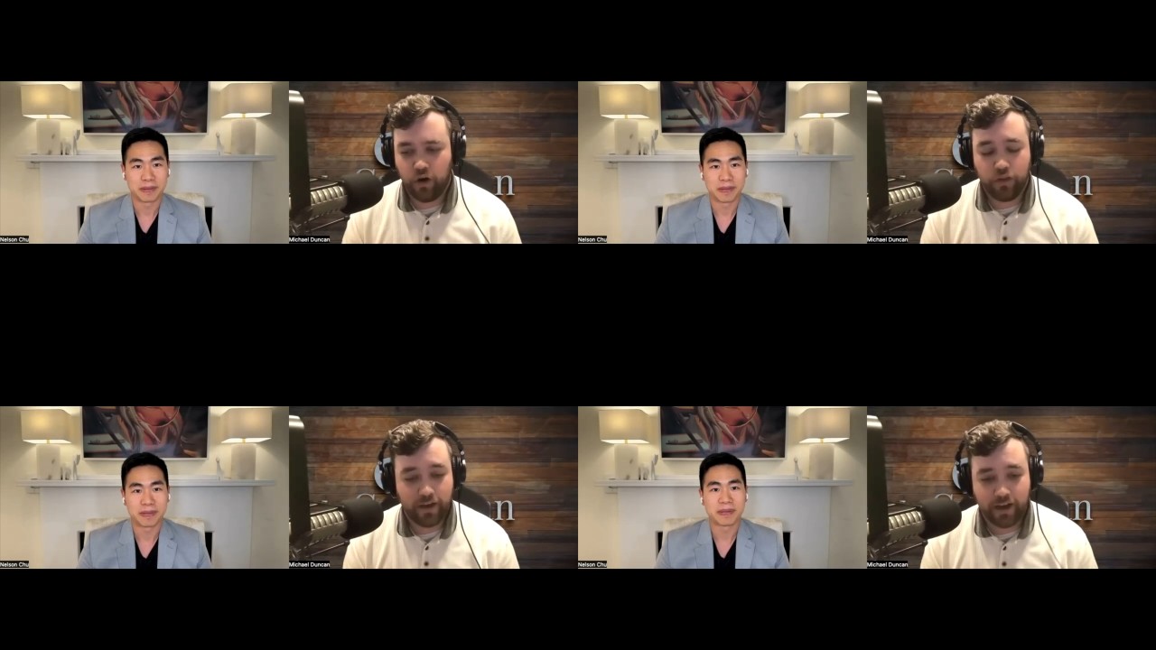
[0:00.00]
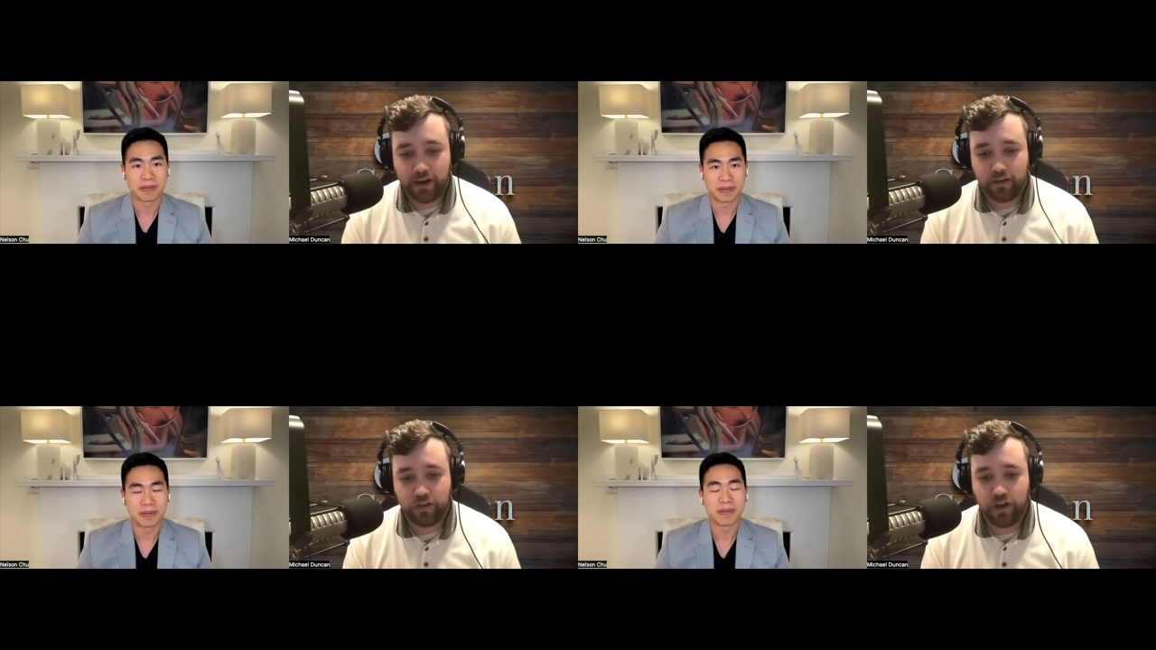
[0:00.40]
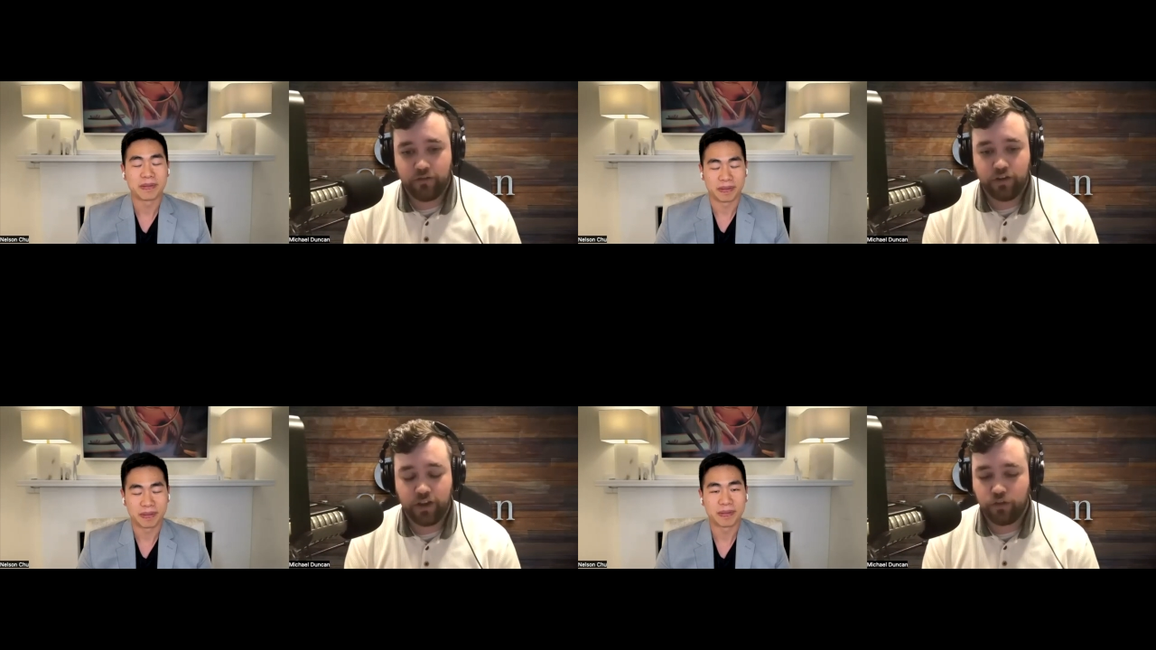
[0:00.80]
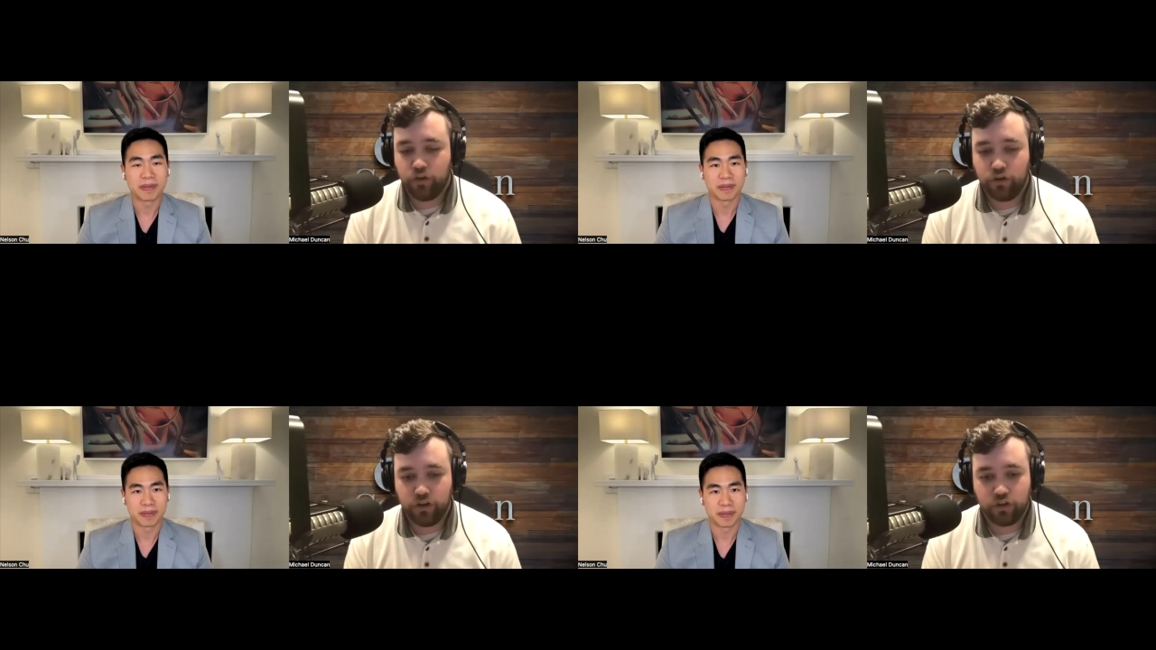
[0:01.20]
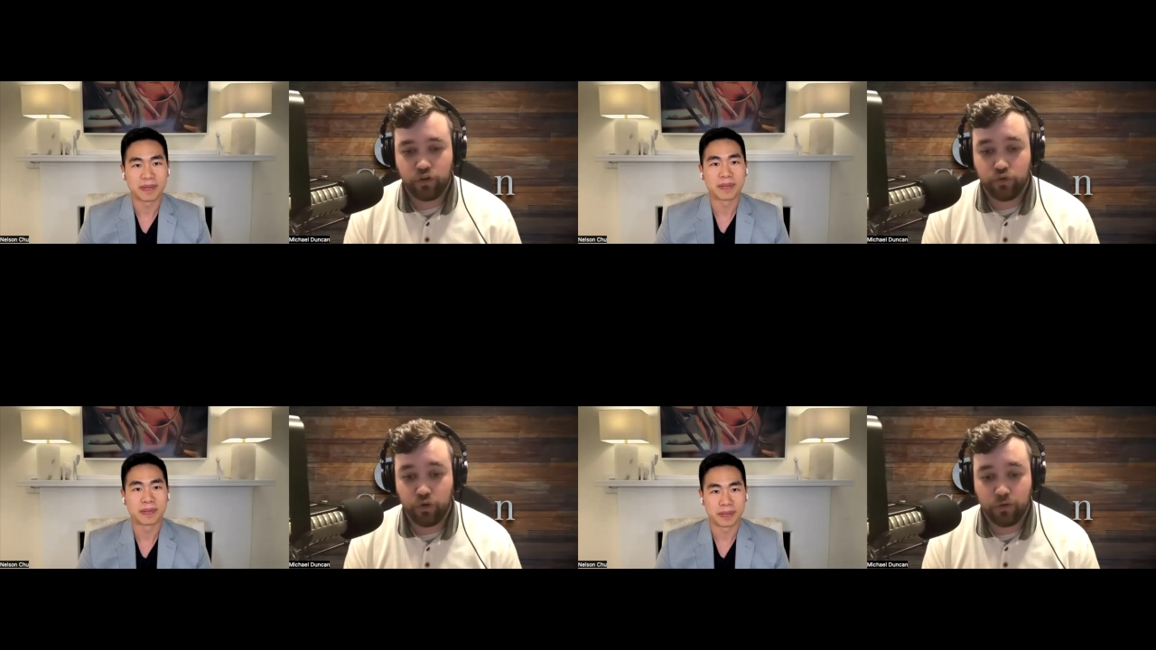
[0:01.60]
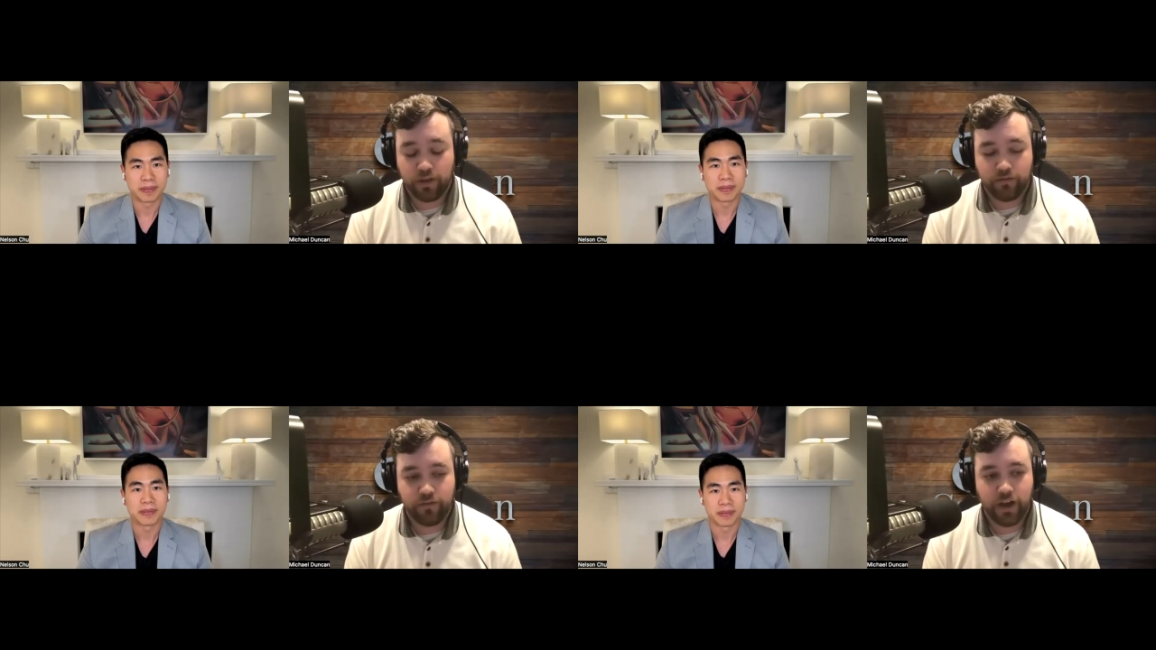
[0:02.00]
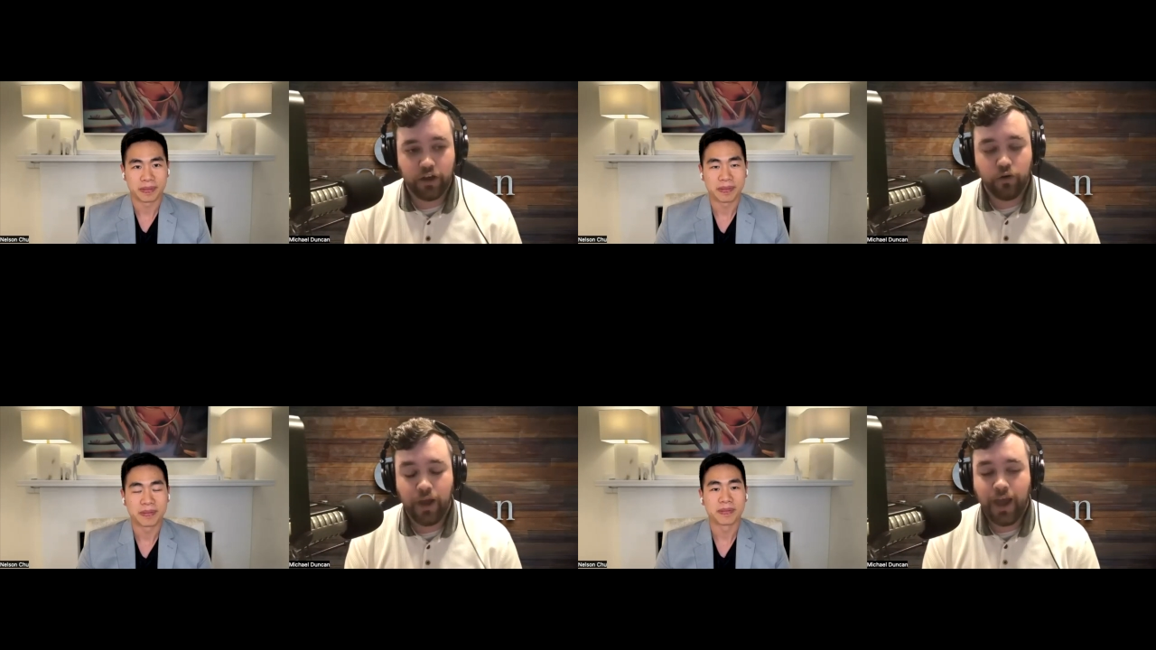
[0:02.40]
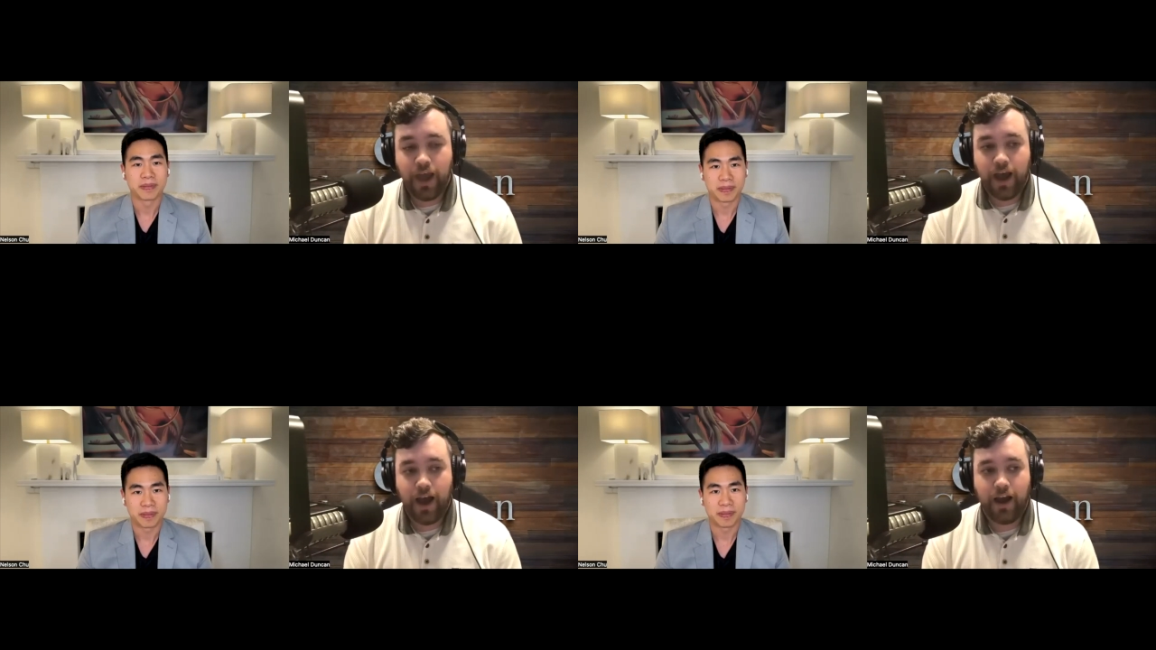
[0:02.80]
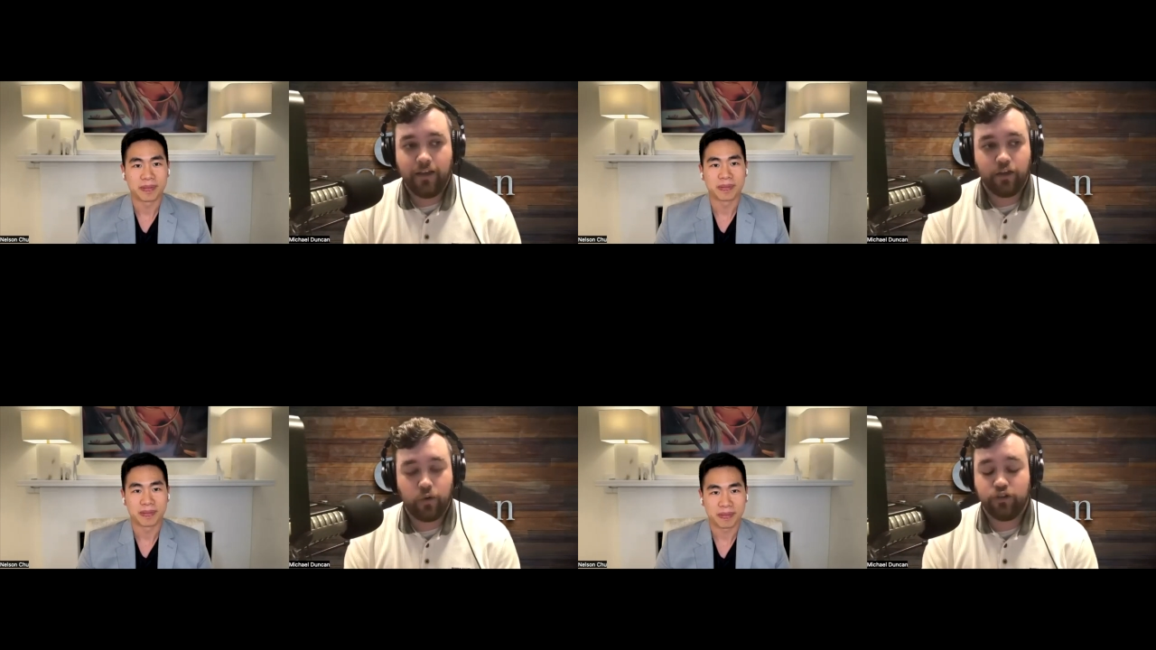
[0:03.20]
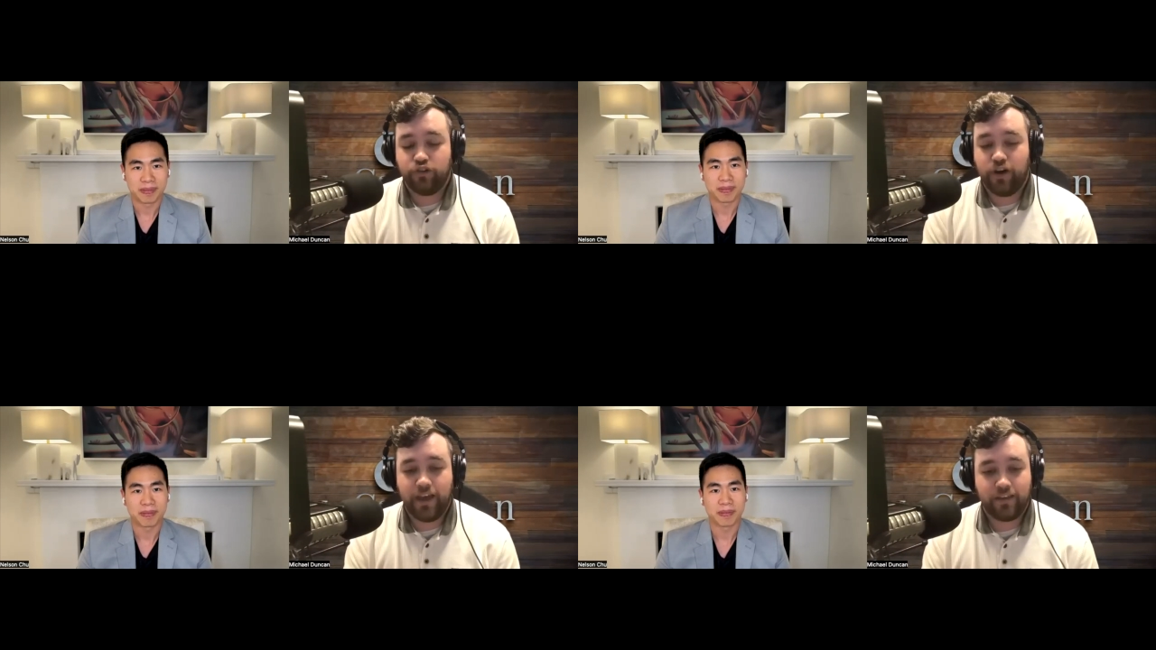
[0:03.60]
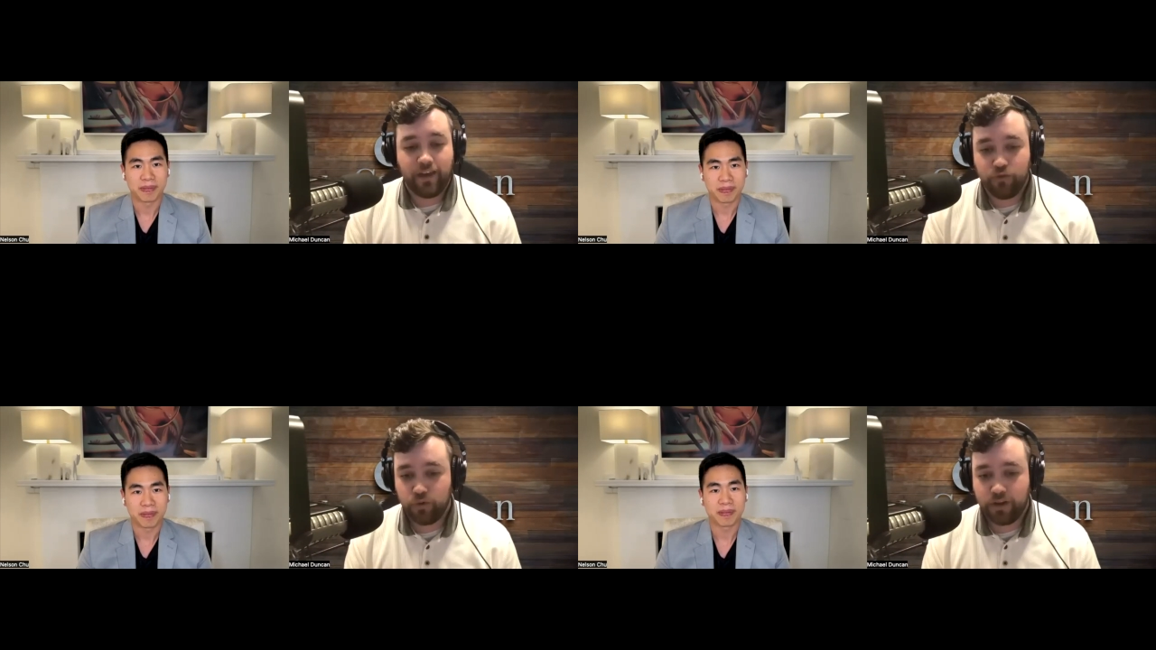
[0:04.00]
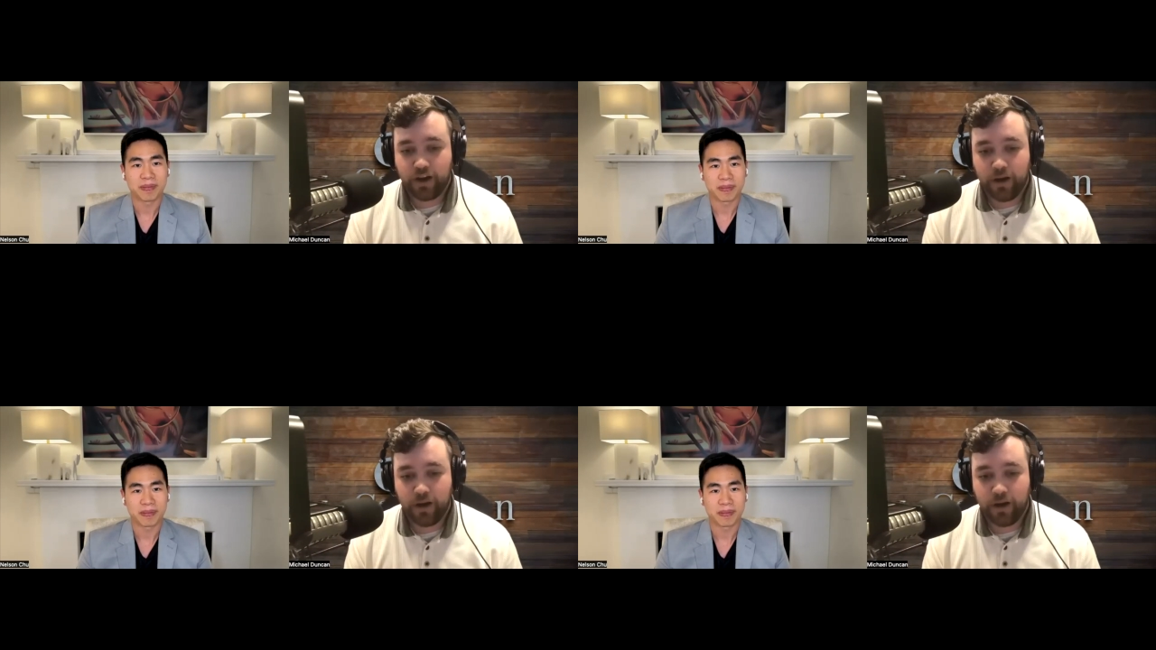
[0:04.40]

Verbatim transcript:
Speaker 1: all that kind of stuff and let the listeners know where they can find you, uh, the question I ask everyone that